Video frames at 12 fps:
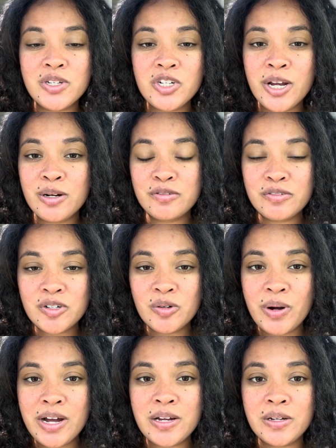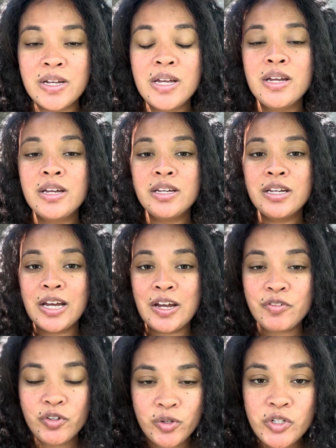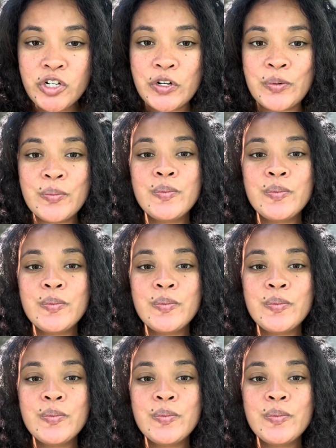channel for a while, I've told you,